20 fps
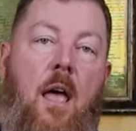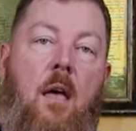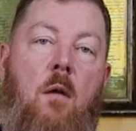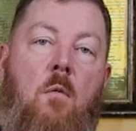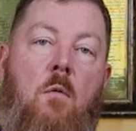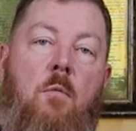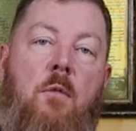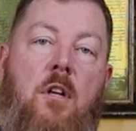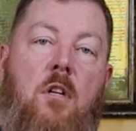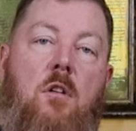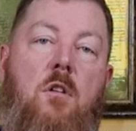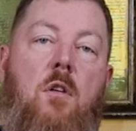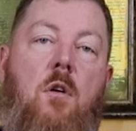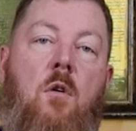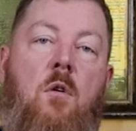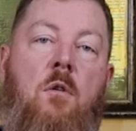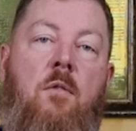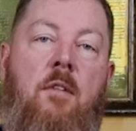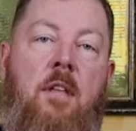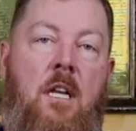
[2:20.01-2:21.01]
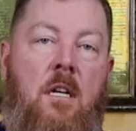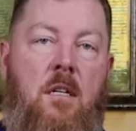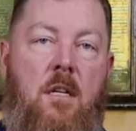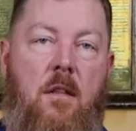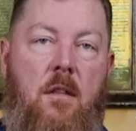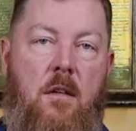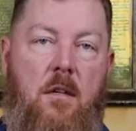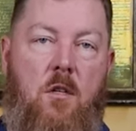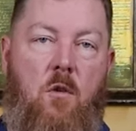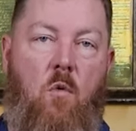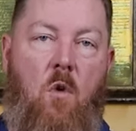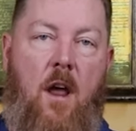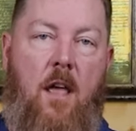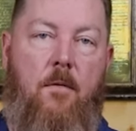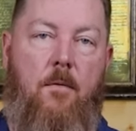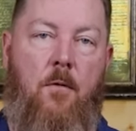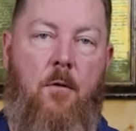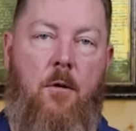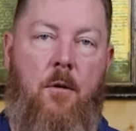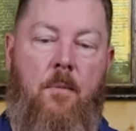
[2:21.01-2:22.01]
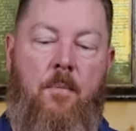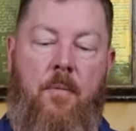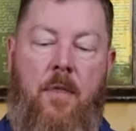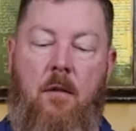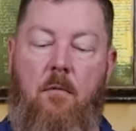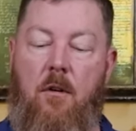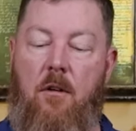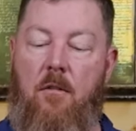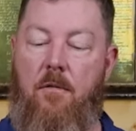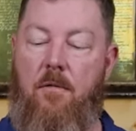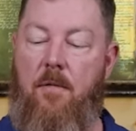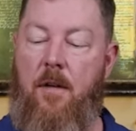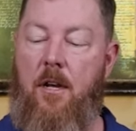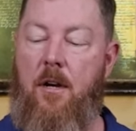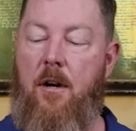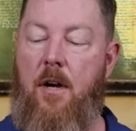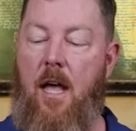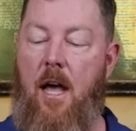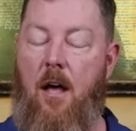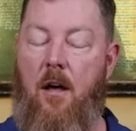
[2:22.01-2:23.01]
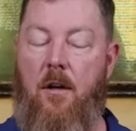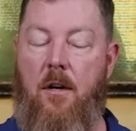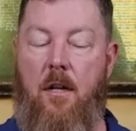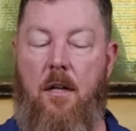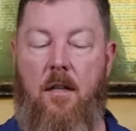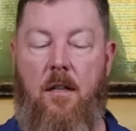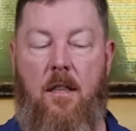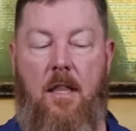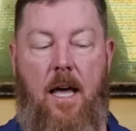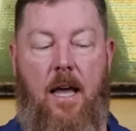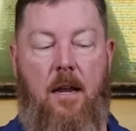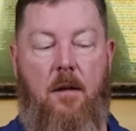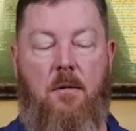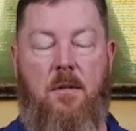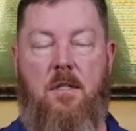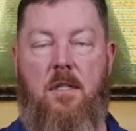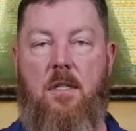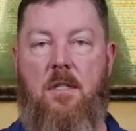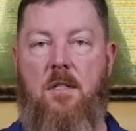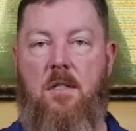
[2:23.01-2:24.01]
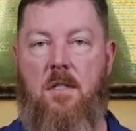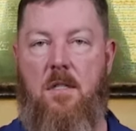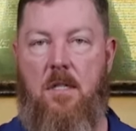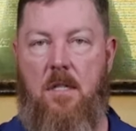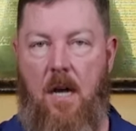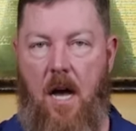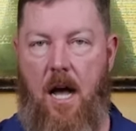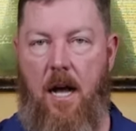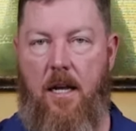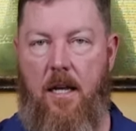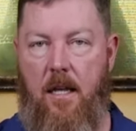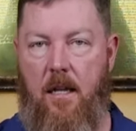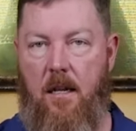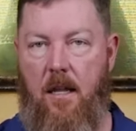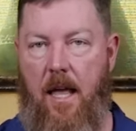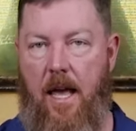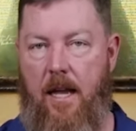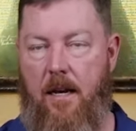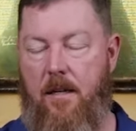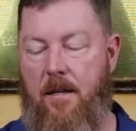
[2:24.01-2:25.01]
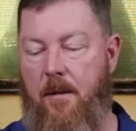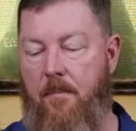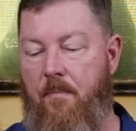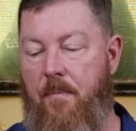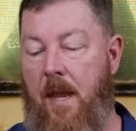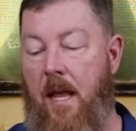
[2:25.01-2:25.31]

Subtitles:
And when we dove into this rifle, we figured out that it was the stock inlet.